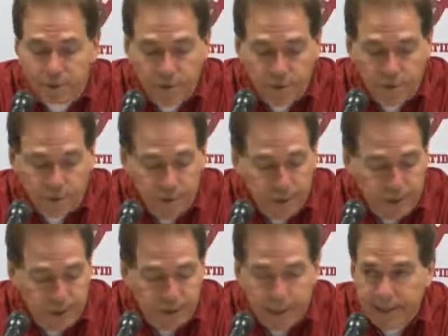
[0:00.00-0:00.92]
So
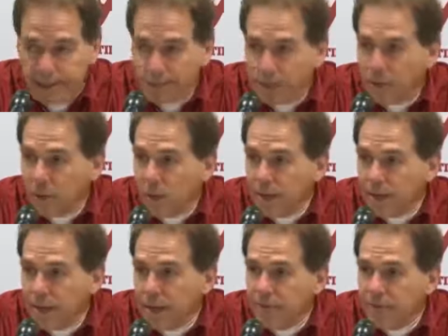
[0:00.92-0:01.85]
I don't think one
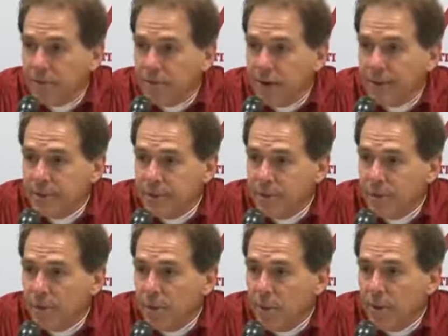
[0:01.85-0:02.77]
game defines who
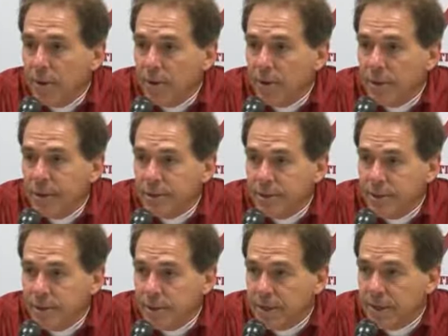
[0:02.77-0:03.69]
you are. Uh,
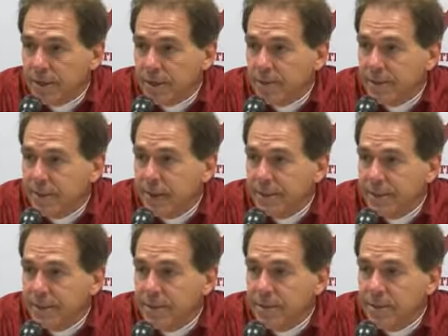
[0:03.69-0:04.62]
certainly doesn't define
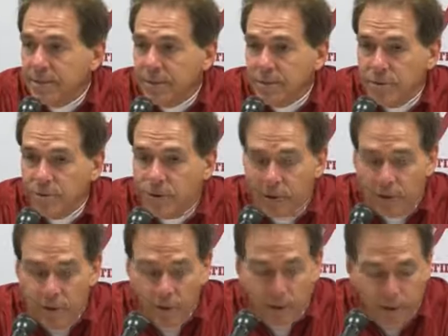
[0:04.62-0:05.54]
this team for who they
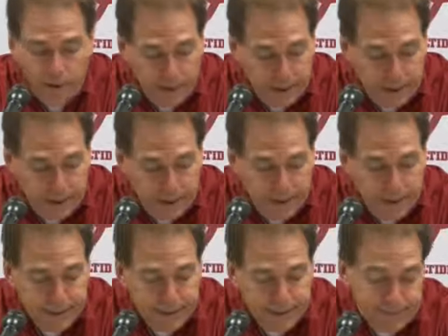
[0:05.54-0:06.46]
are.
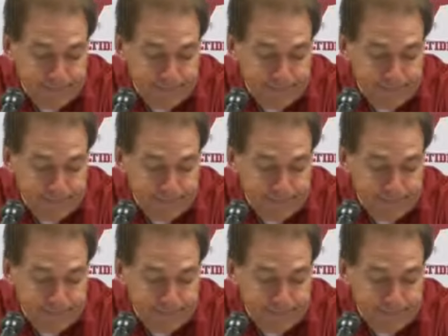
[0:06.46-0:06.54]
And,